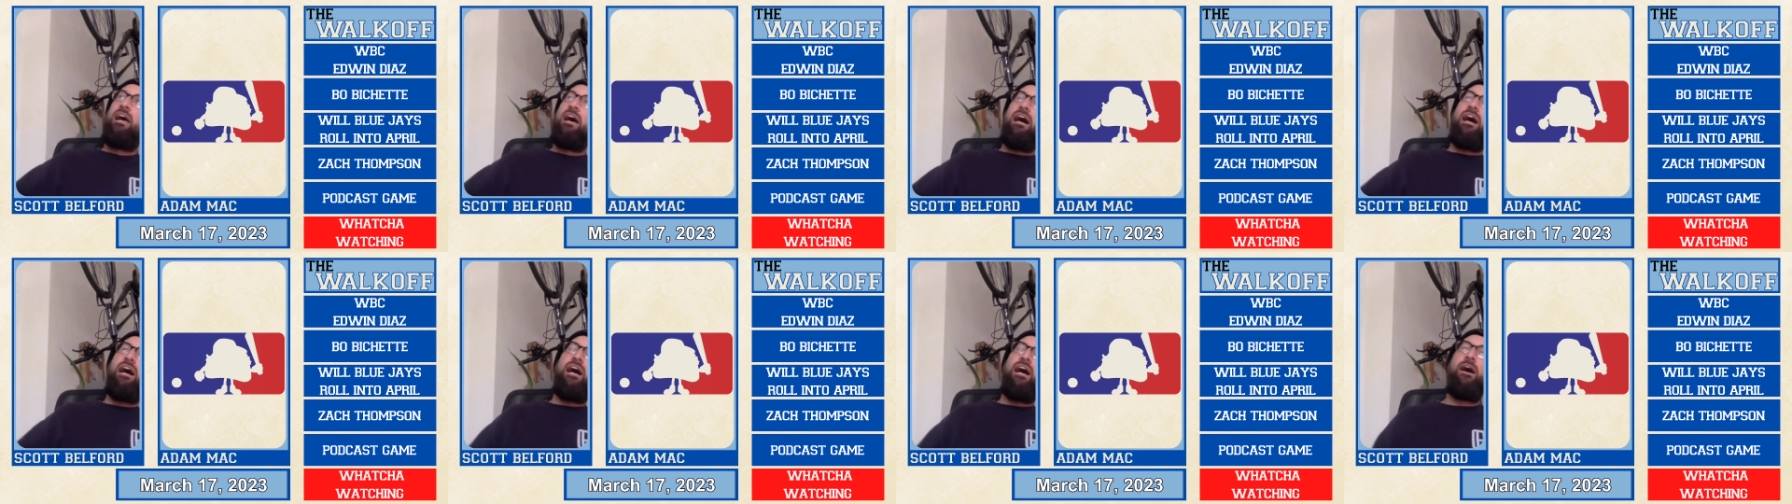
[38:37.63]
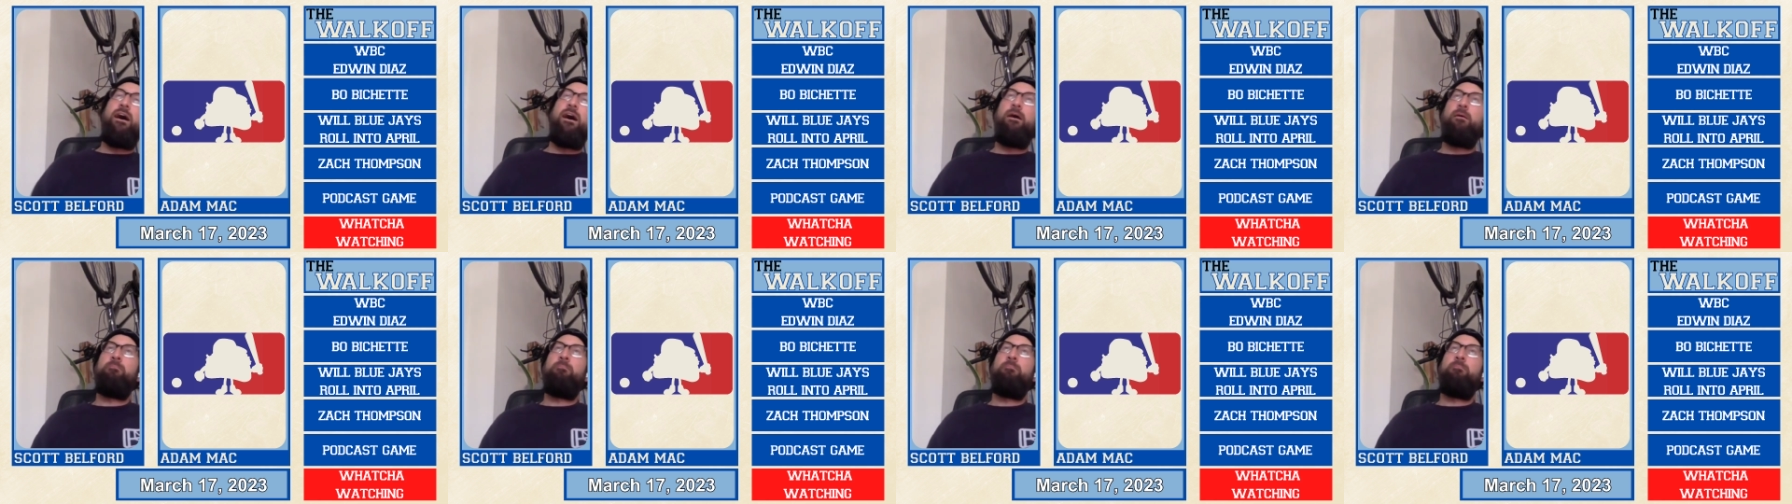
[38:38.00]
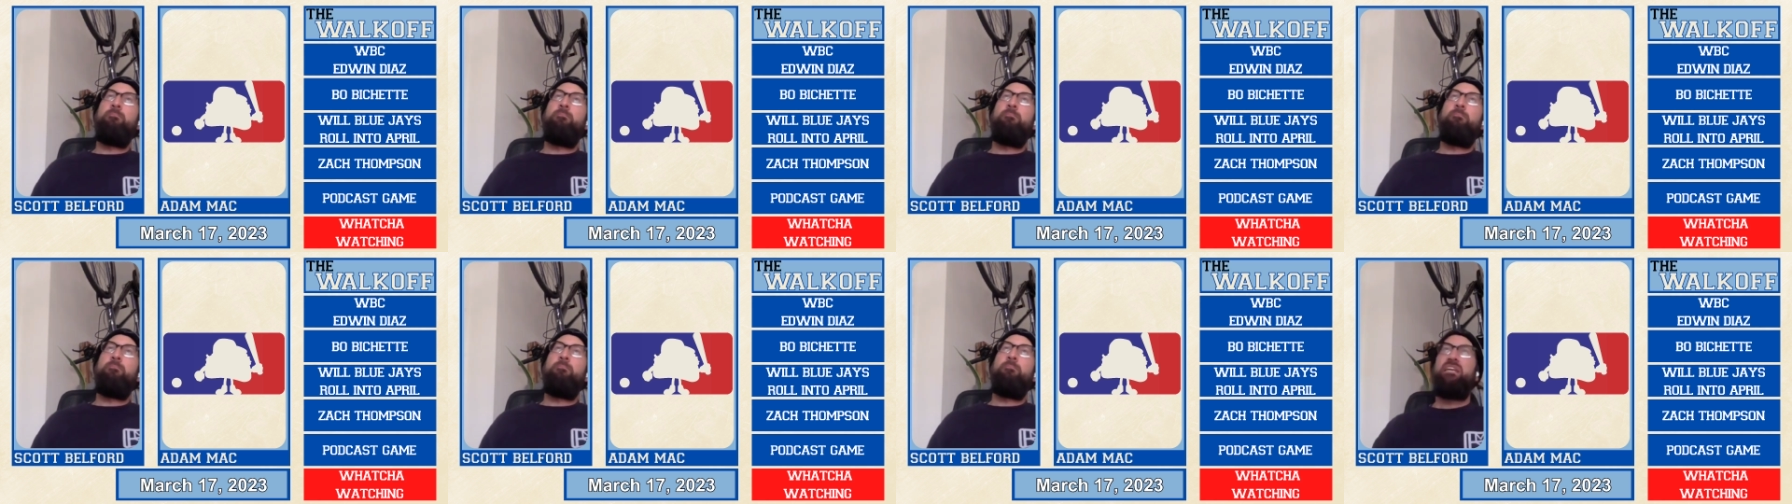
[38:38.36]

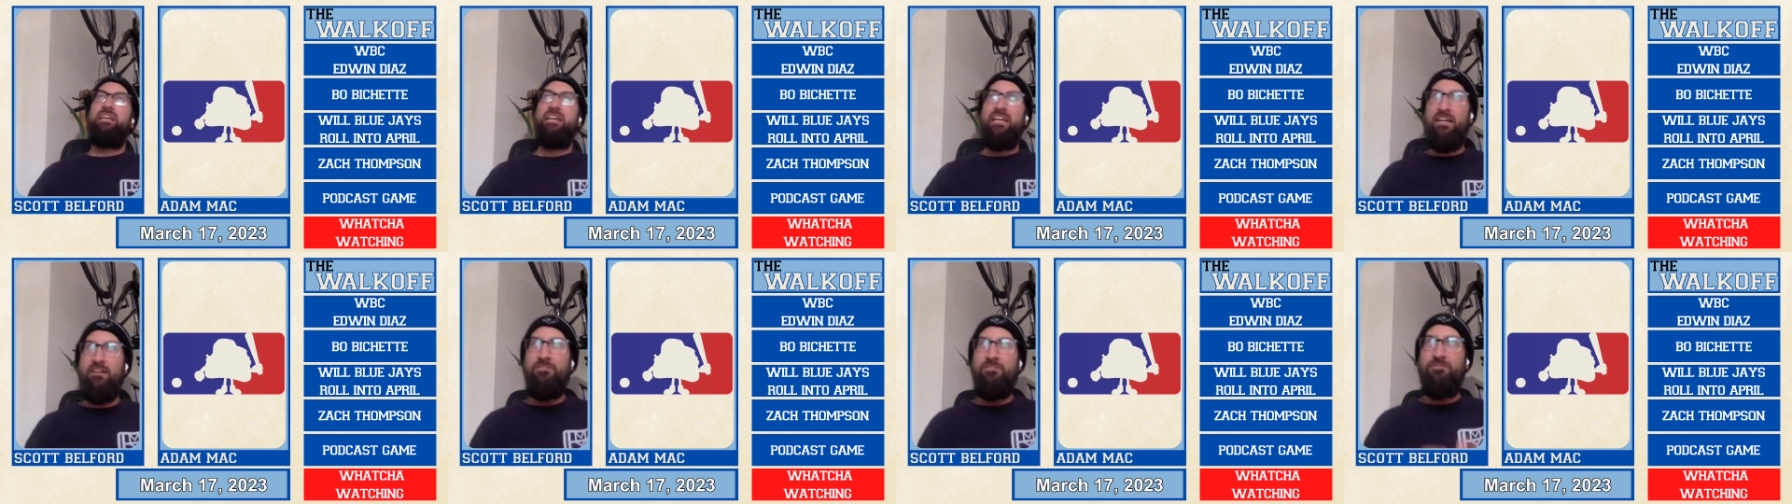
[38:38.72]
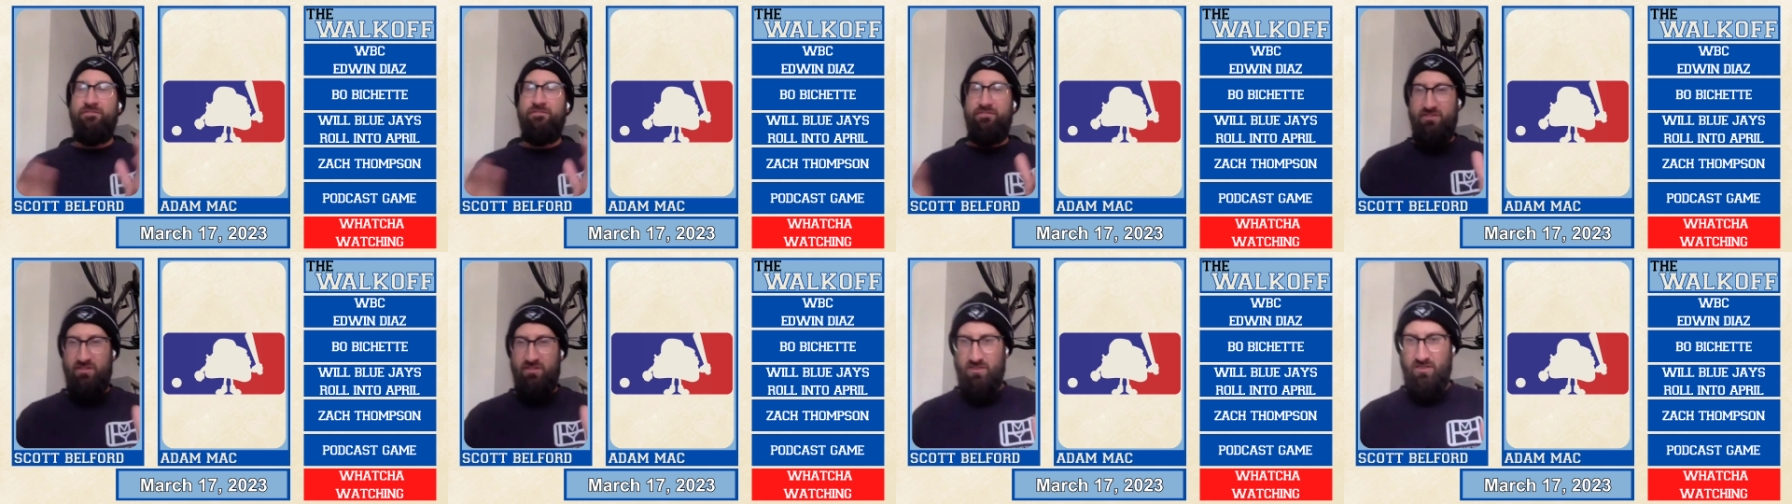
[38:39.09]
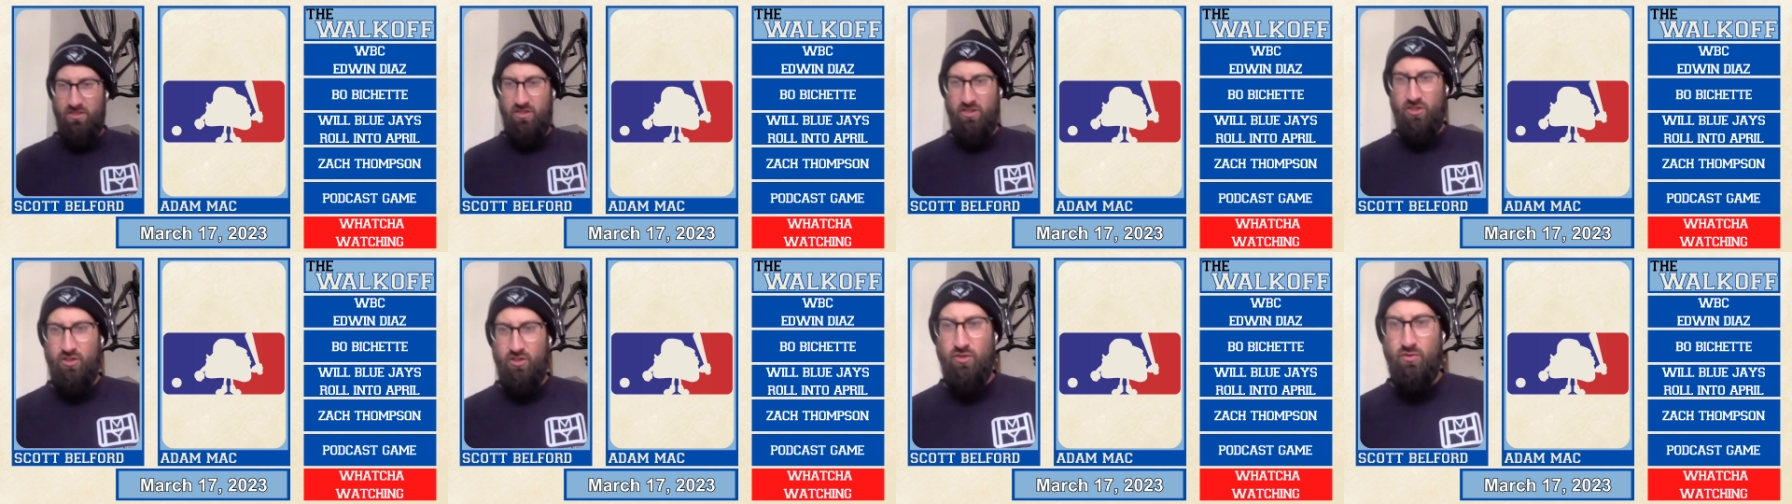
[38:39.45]
If
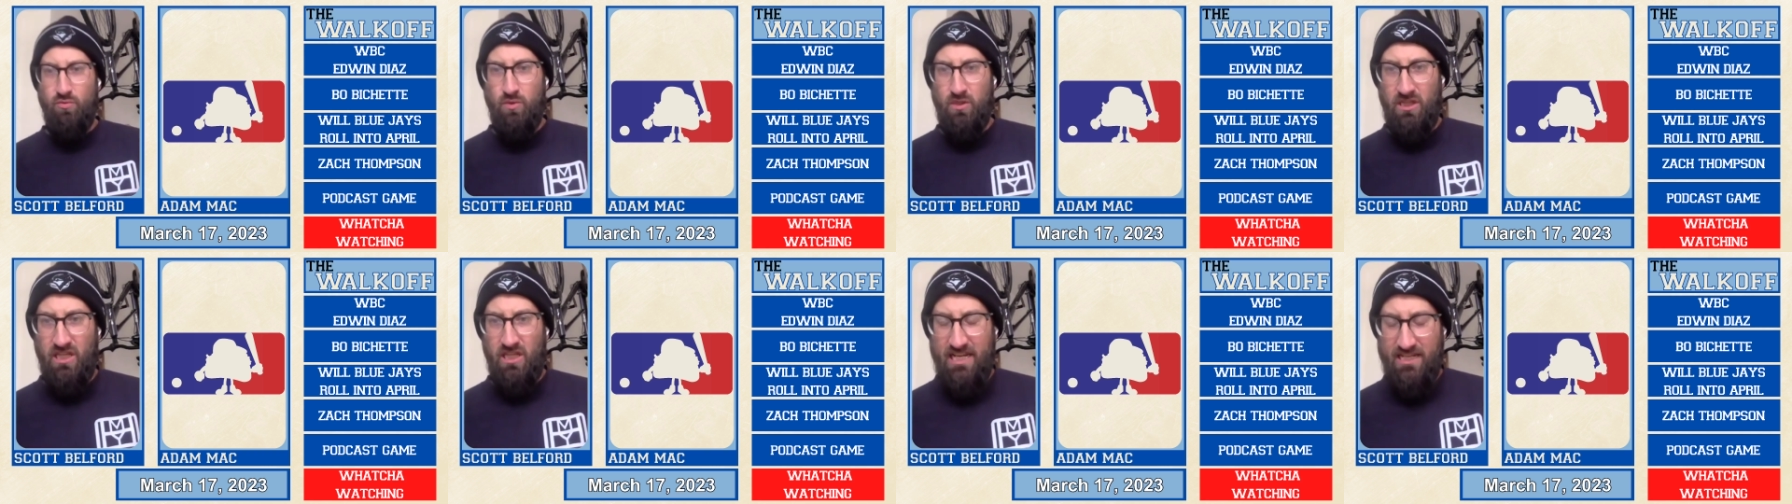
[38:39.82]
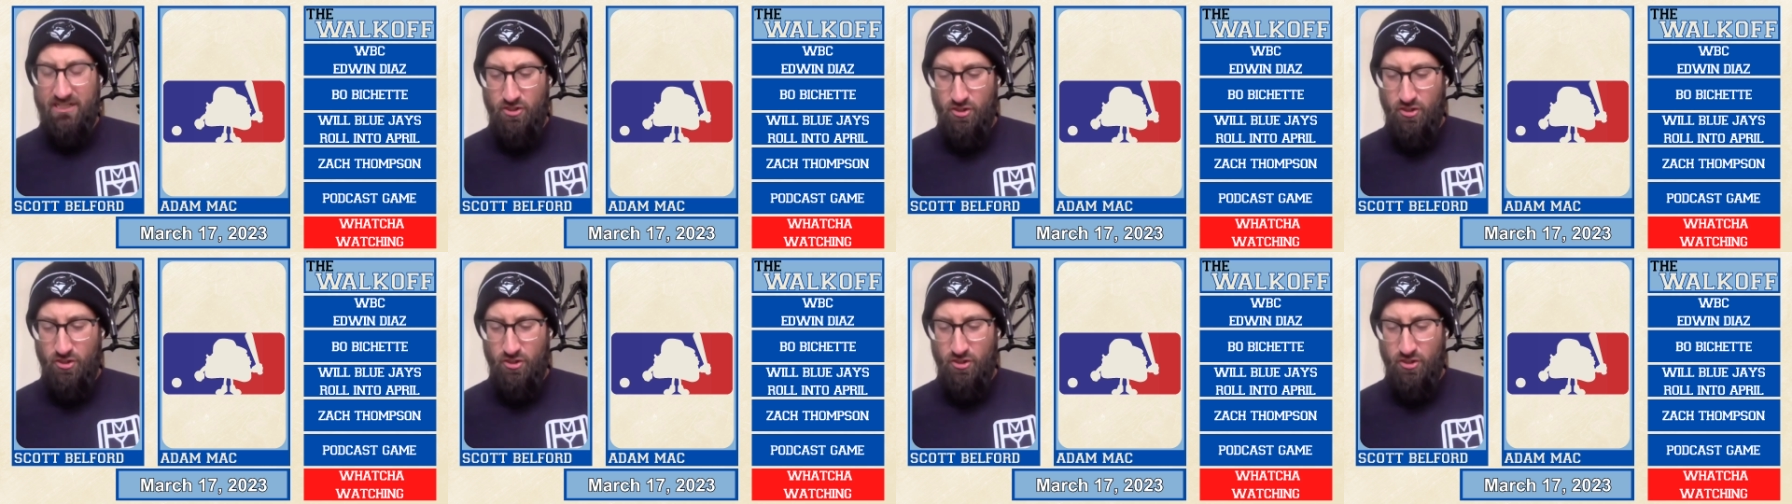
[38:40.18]
you would like